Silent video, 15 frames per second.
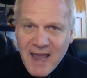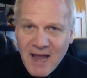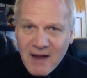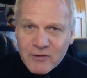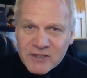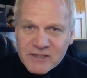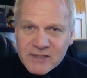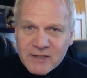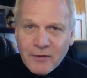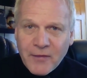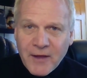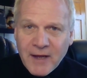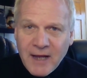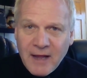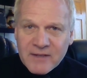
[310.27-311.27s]
Every single
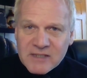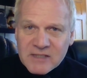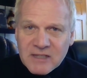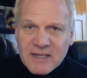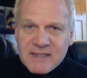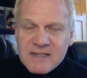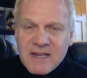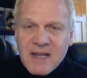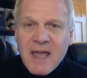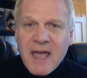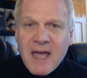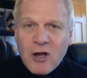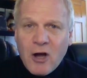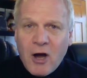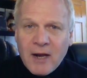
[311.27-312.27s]
thing on this list
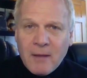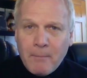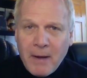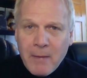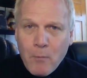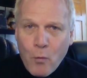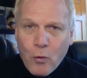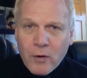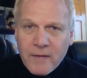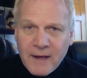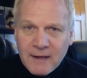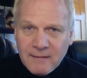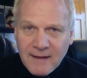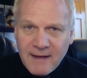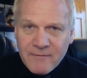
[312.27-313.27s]
had gone up by more
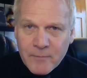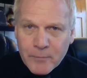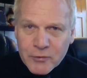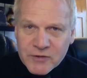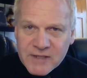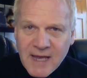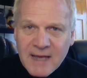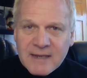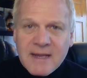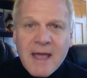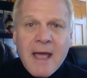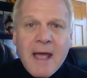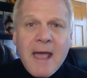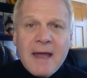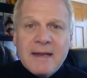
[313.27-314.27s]
than 11%.
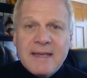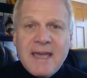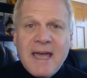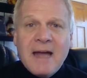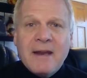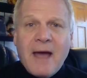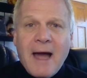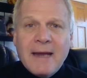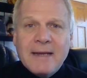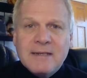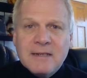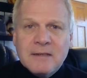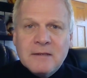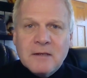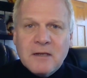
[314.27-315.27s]
And again, I
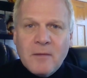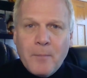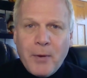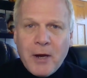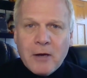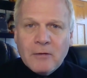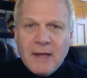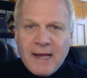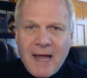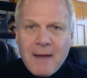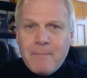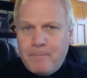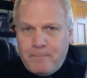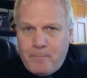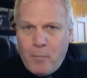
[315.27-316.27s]
didn't compare, like
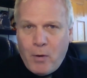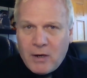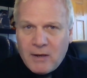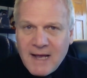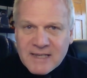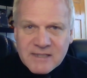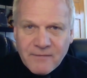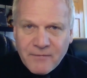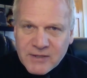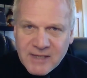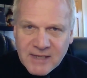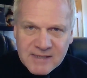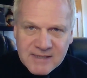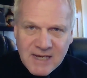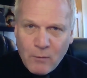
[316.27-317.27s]
I bought a lot of stuff
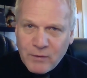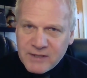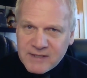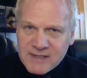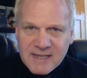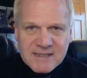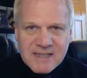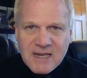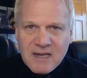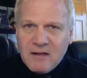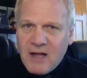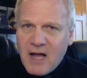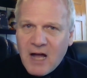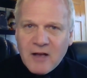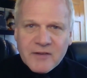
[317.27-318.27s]
that's on sale. When it's on
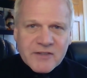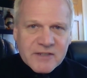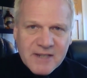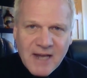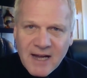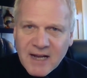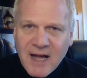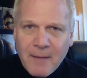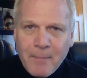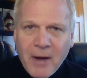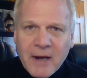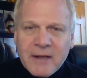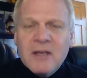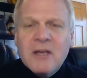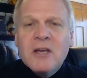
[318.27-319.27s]
sale, I'll stock up
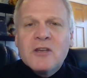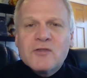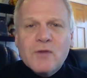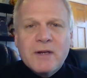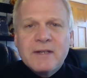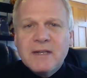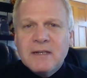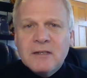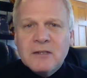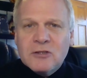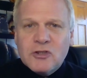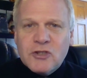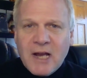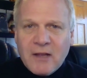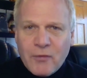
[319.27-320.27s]
on it. So I
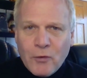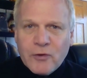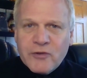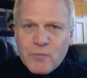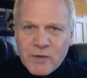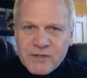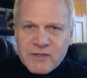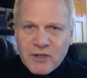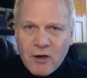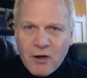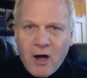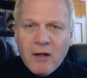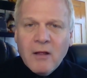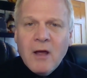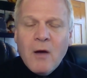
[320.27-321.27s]
didn't check those ones at
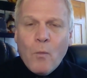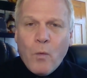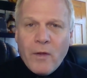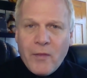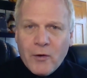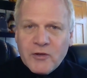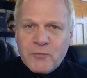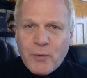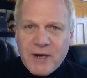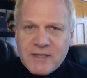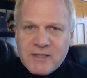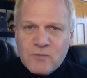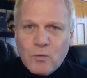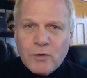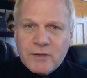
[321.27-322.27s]
all, what those
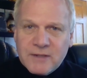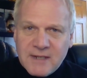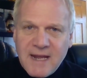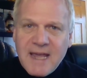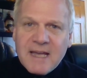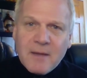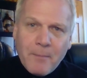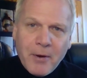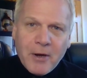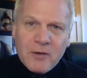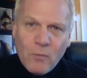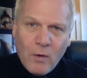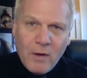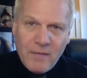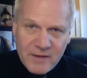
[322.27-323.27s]
prices were today
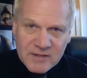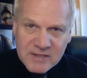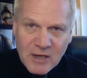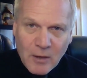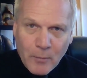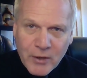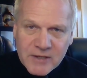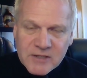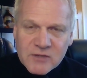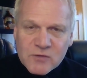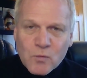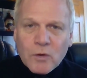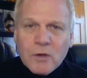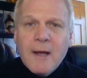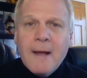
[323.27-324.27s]
compared to what the sale
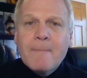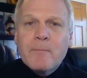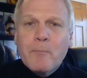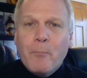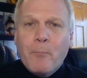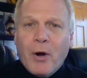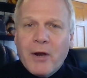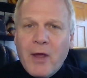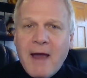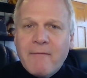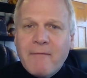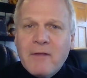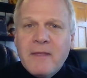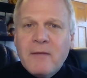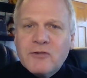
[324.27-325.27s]
prices were. But
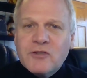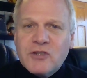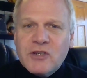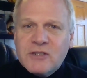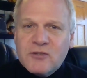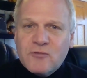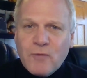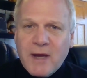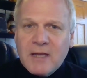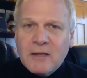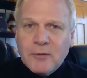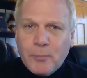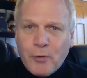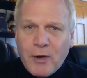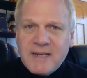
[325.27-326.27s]
everything that was just his
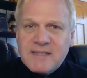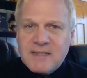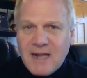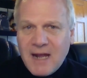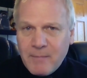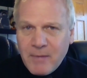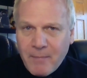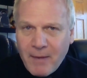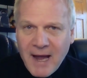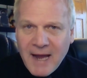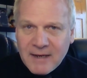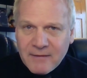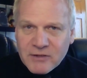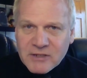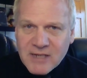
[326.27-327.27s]
regular price that I'd be
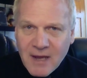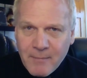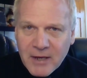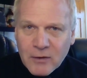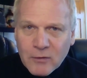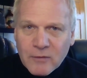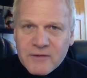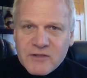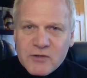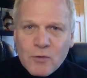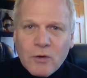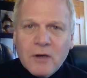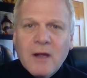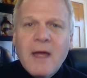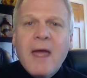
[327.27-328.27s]
buying every time I go to the
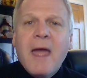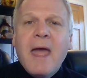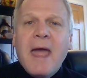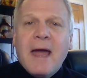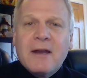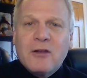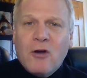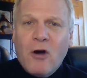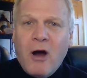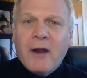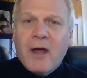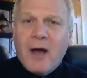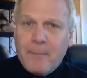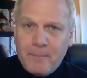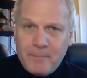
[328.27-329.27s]
store had
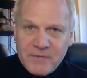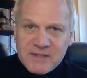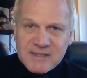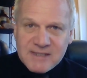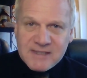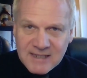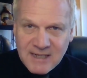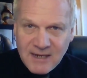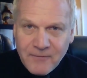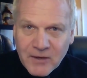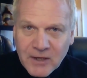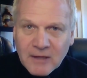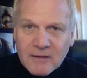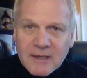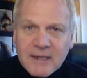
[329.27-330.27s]
gone up
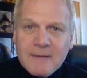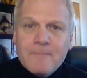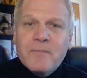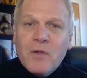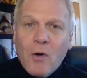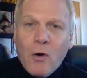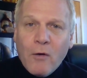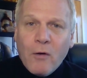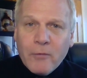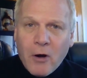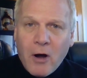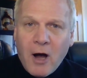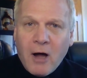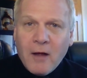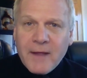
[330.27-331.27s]
significantly.
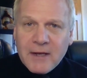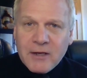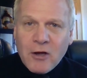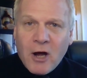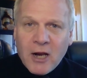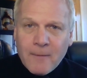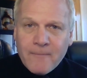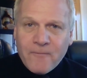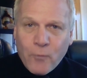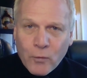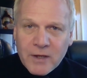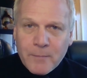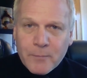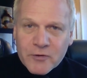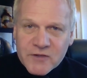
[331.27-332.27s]
Overall, they'd gone up
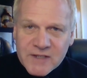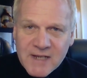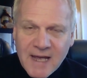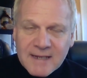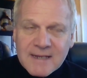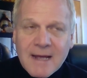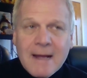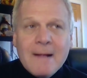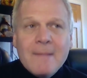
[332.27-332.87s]
40%.